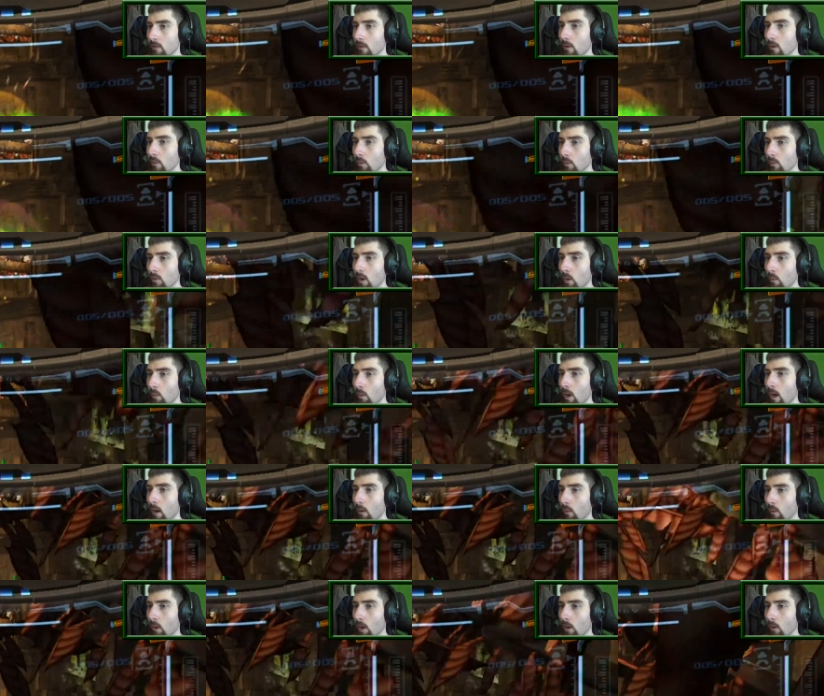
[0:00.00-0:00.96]
Oh, oh,
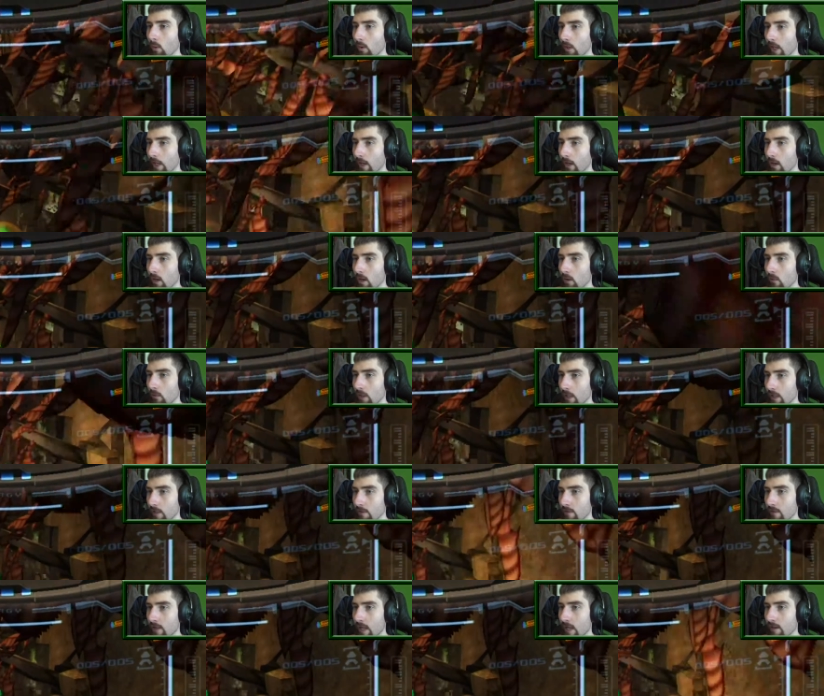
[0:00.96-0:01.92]
oh, okay, okay.
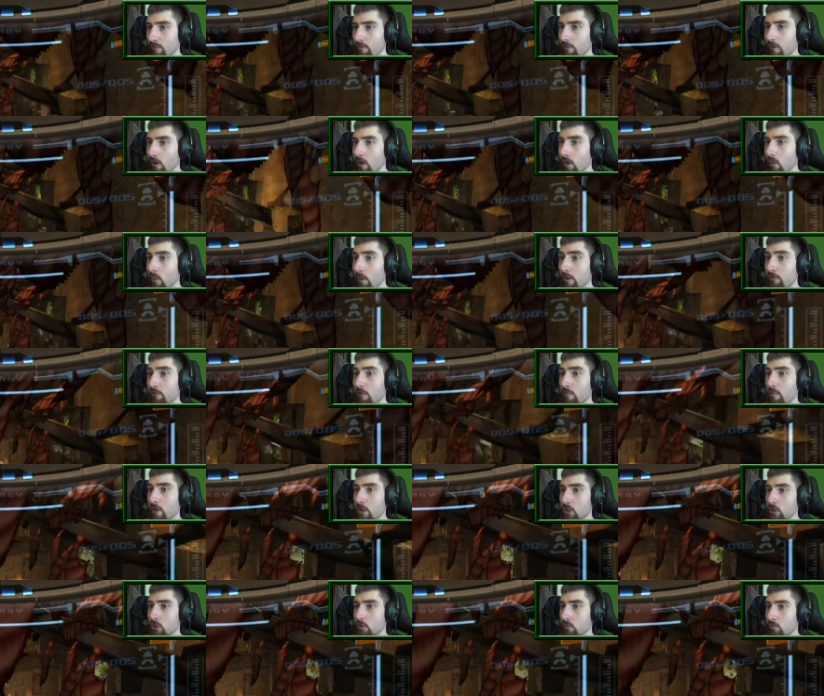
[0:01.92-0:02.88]
Stand far away from
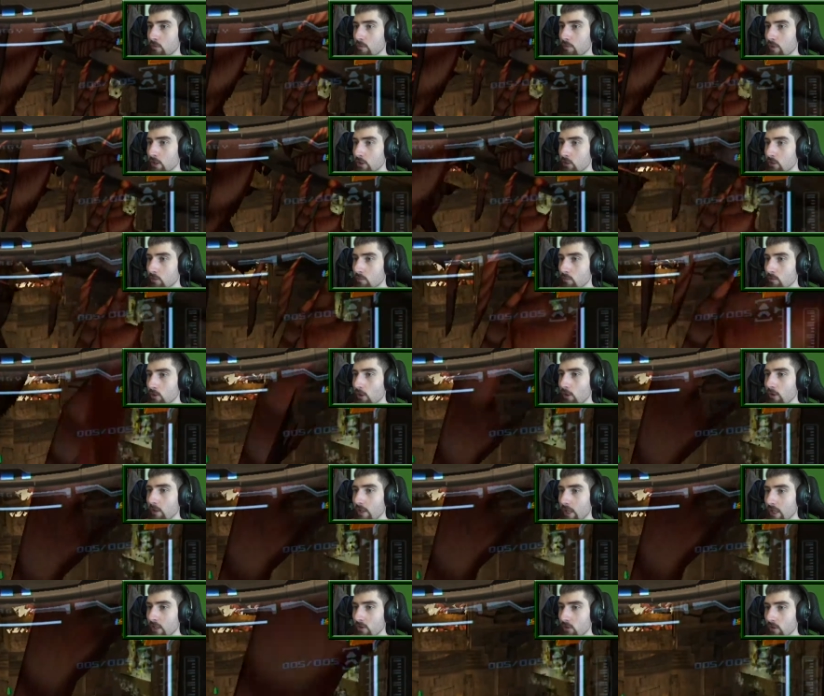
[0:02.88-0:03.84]
mushrooms. Mushrooms are
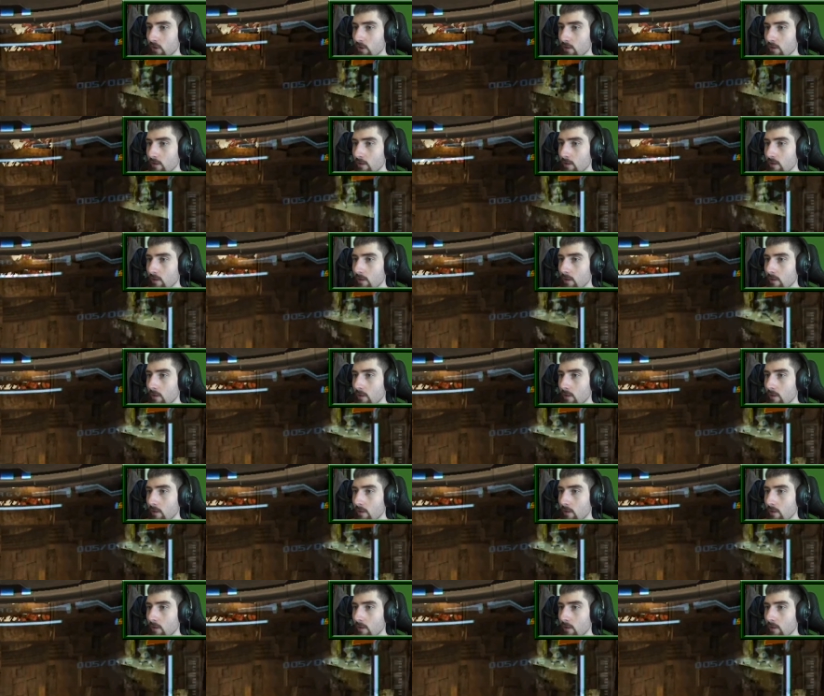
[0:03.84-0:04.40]
dangerous.